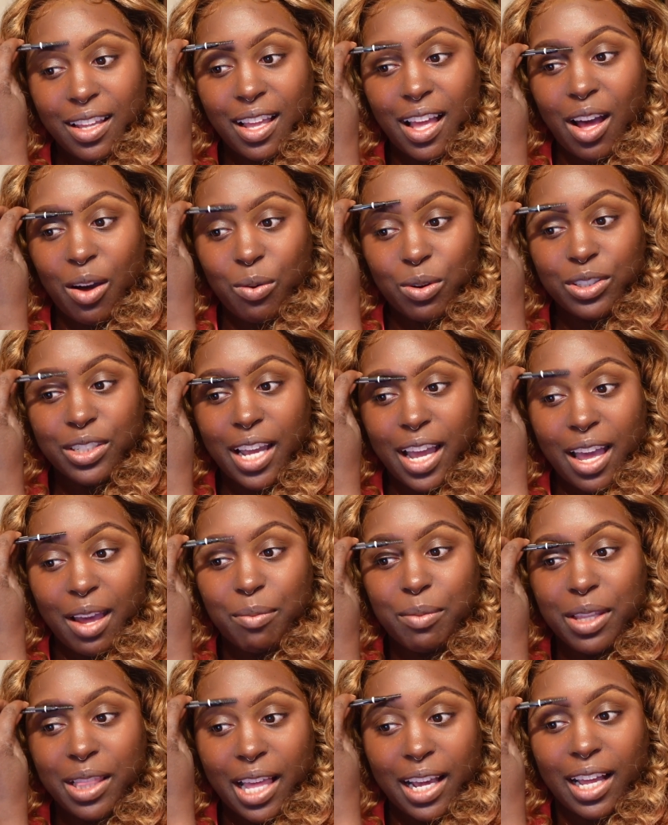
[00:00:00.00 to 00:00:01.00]
I wish I had
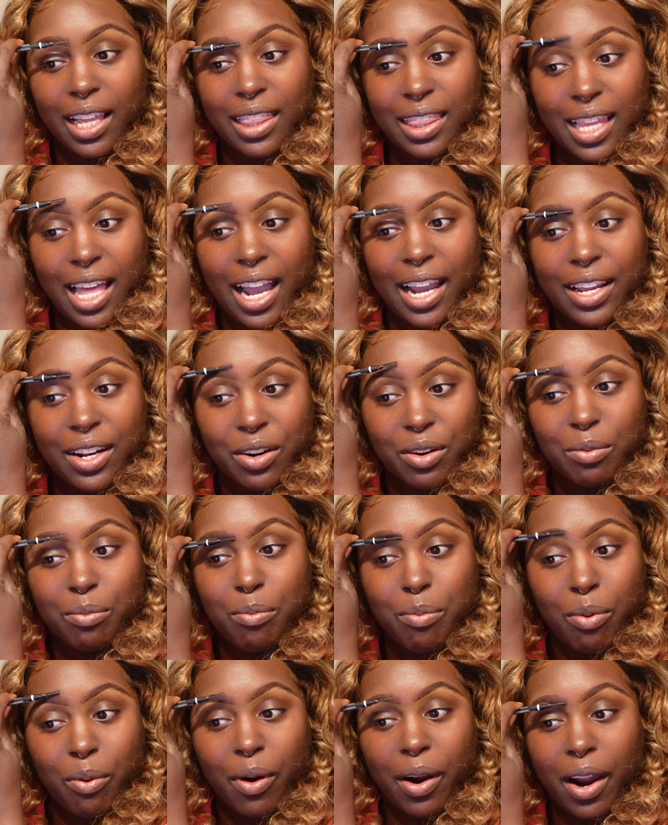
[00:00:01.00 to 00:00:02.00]
me like a lighter
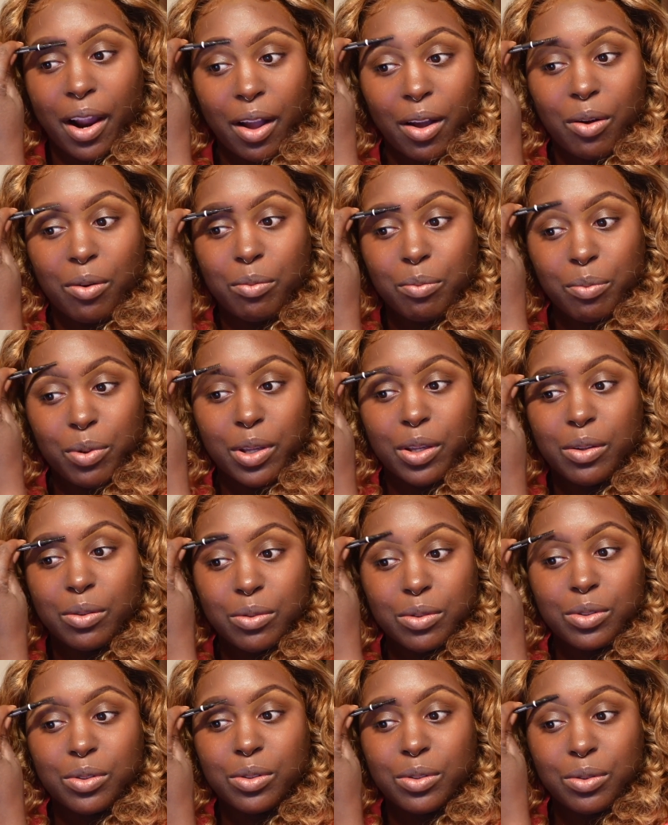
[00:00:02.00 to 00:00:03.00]
brown
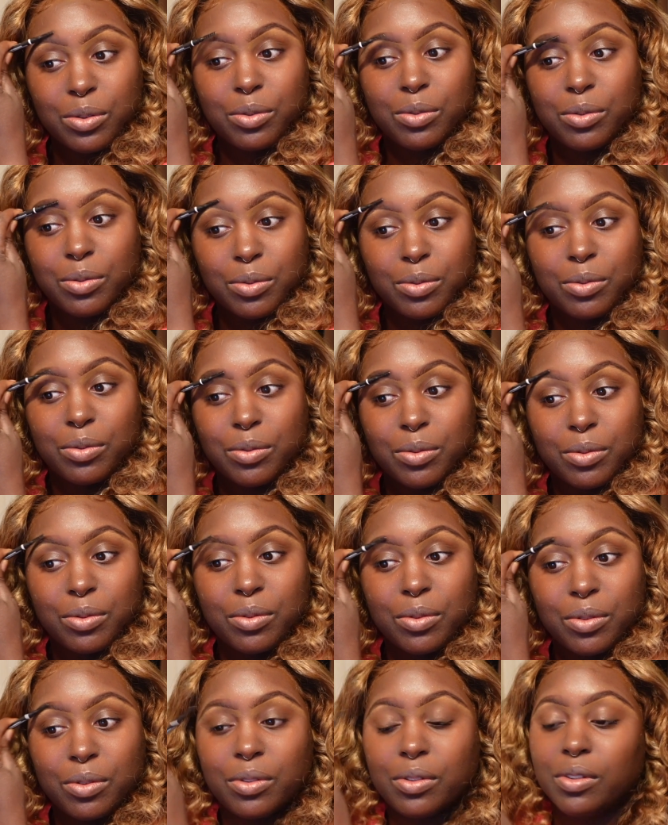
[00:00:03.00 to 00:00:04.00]
pencil.
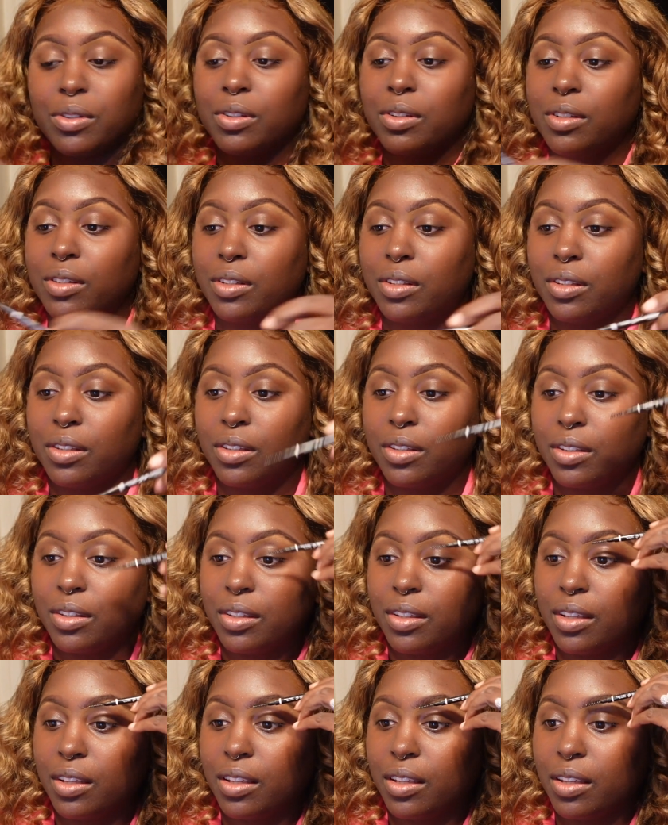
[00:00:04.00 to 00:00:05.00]

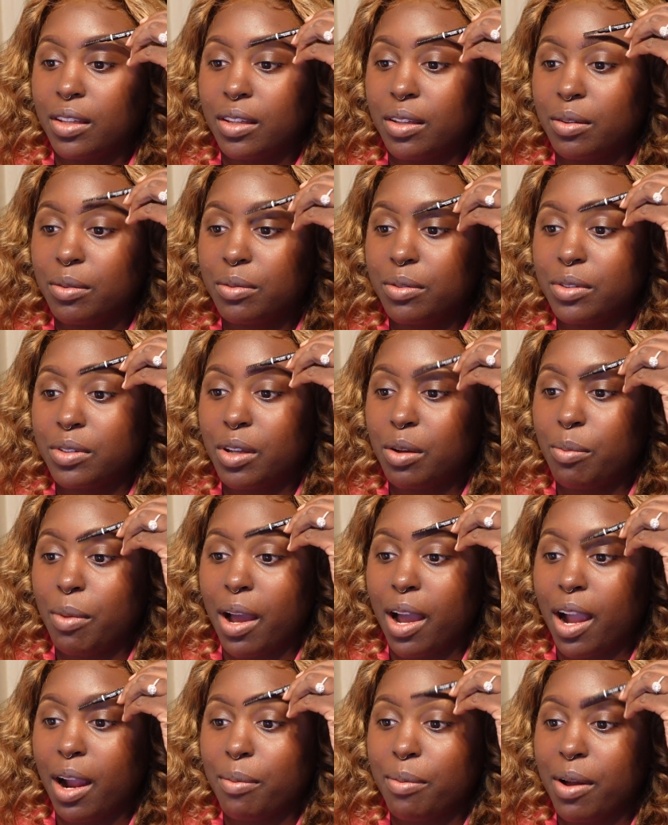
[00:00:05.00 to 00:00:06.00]
Um, so
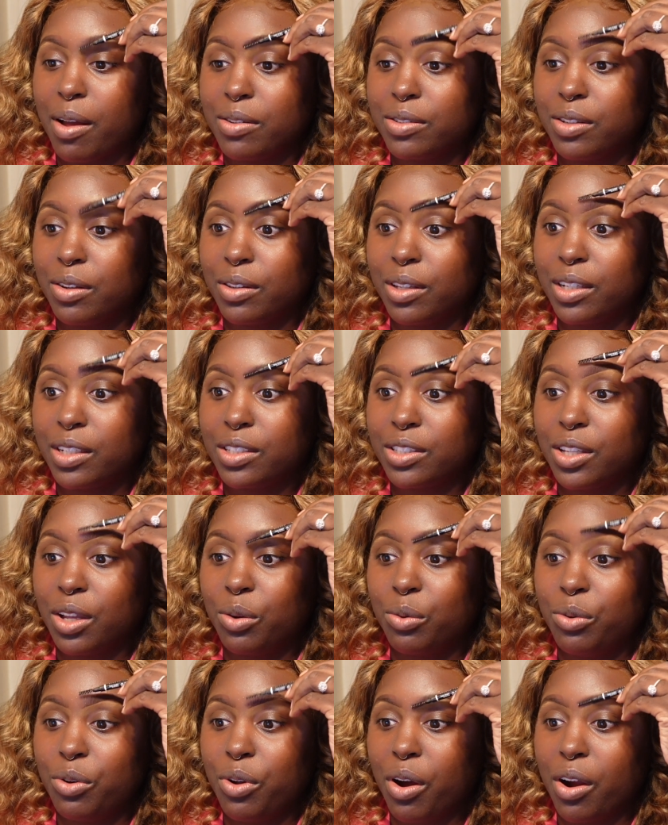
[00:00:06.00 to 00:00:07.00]
my eyebrows don't look
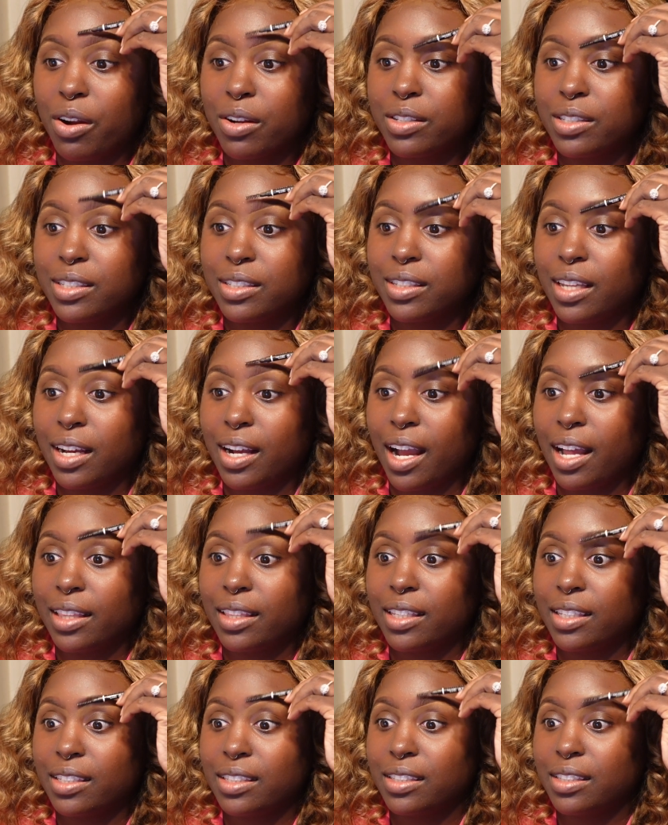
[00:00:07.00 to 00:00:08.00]
so dark since I got
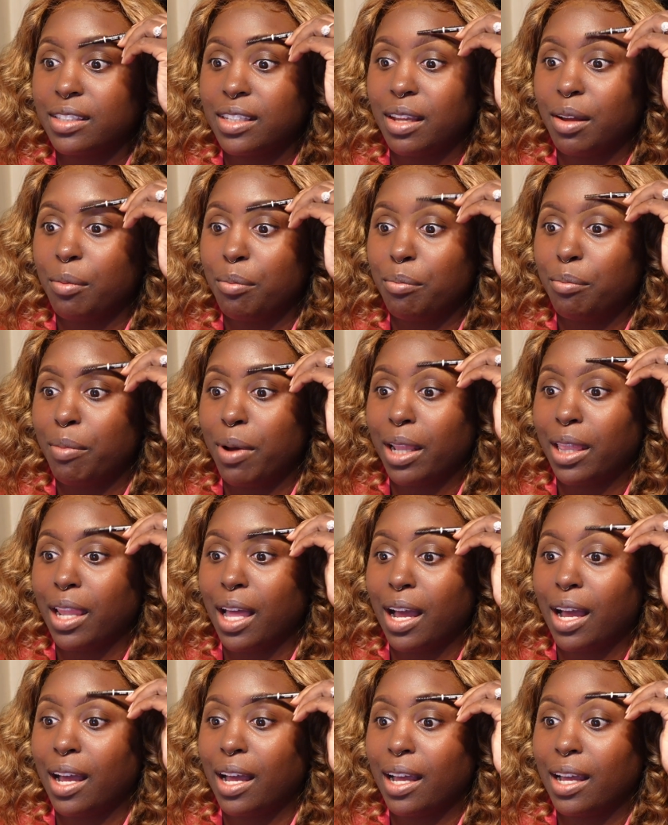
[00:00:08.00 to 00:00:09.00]
this
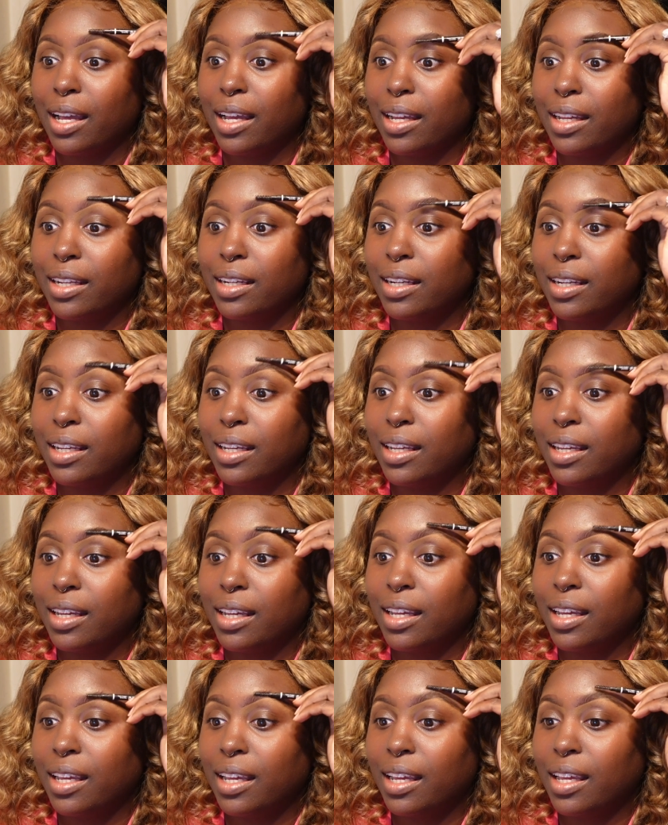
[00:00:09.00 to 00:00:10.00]
blonde
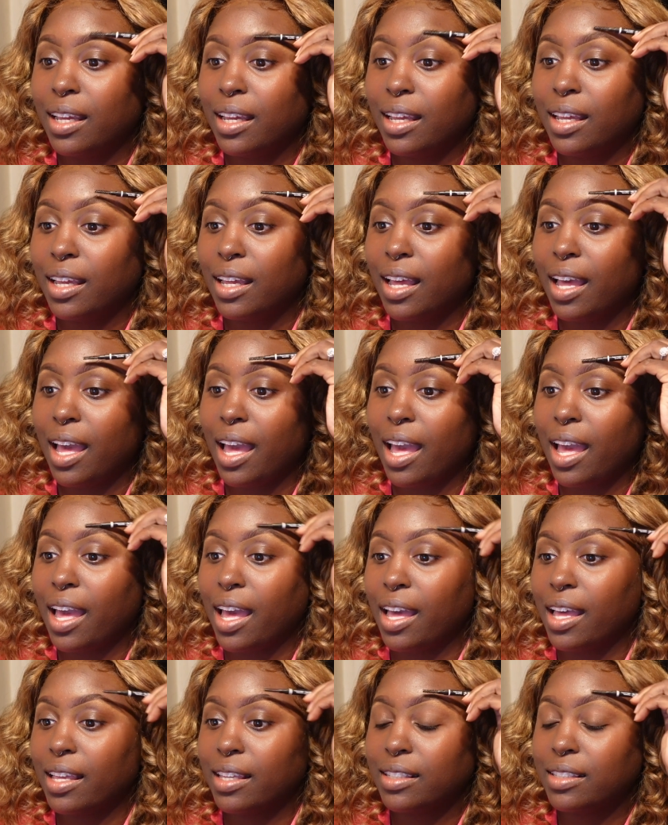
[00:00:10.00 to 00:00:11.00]

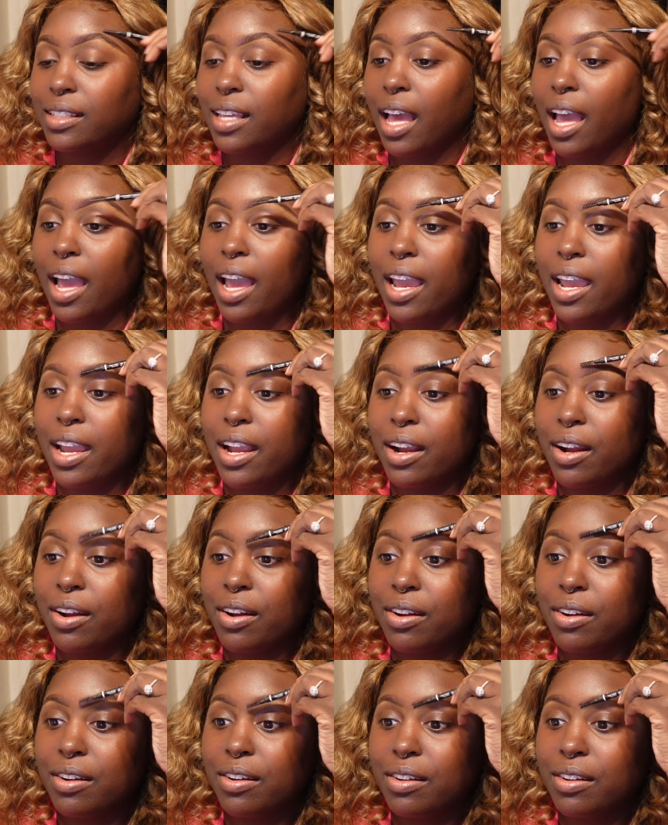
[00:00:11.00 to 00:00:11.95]
as hair.